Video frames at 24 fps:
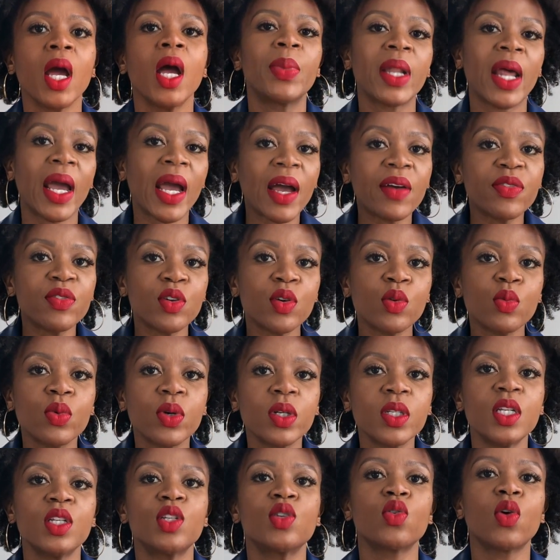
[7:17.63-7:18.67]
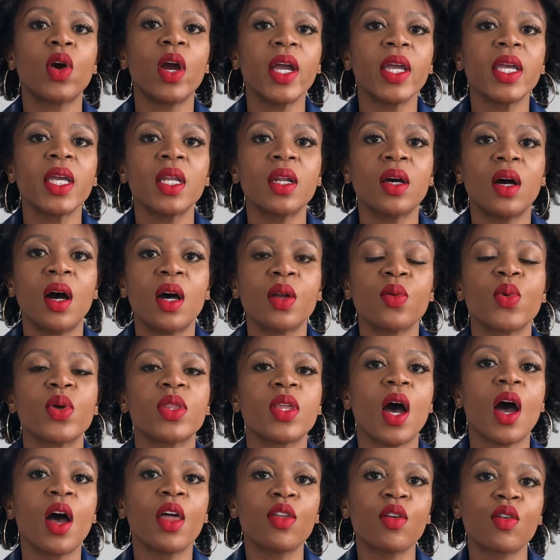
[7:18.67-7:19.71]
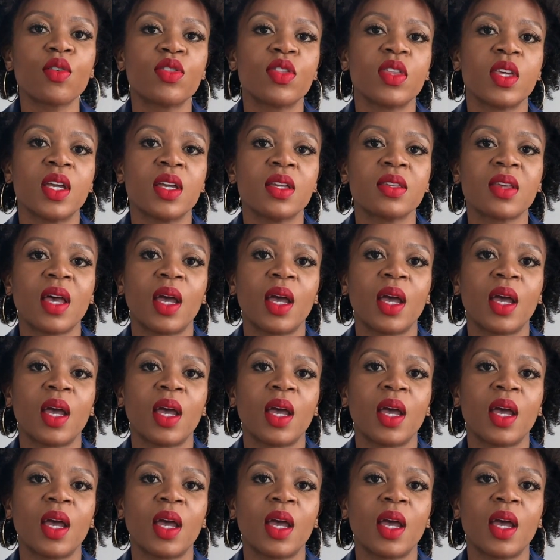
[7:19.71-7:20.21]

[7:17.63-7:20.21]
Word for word: But after really trying it on with other things,